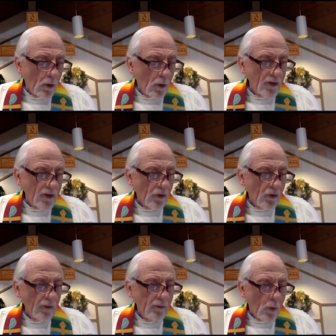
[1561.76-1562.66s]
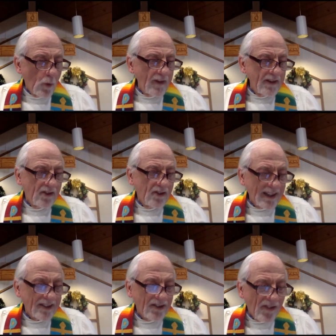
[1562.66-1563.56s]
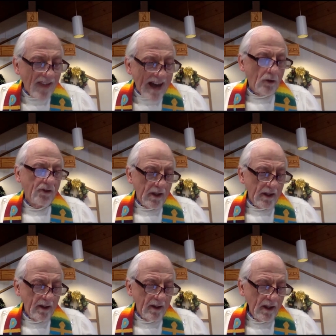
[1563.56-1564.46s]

Door serves more than 6,000